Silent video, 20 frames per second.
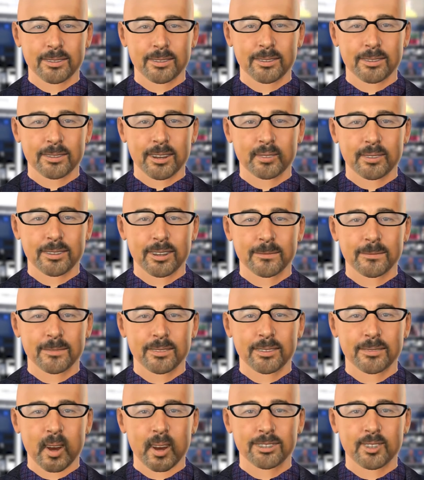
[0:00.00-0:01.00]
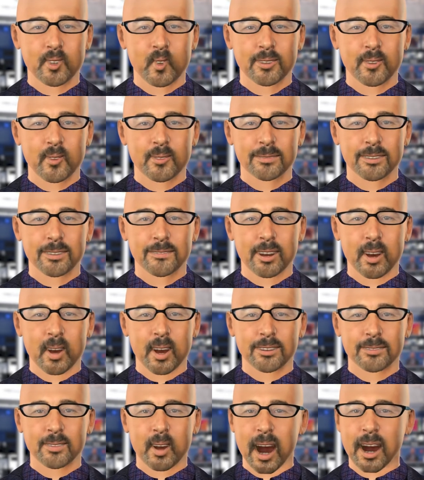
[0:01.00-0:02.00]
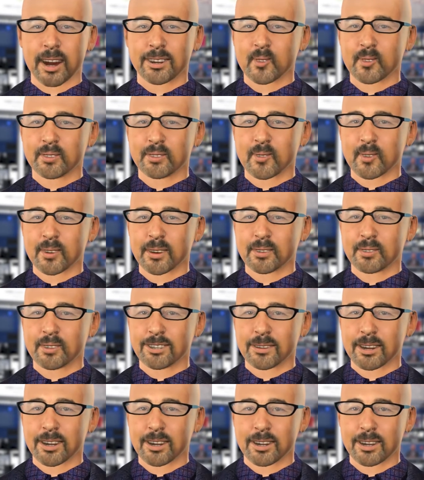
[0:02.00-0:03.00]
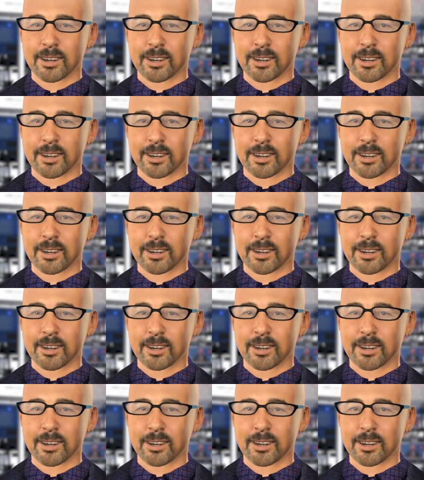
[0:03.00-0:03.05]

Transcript: As the dApp ecosystem within Icon matures,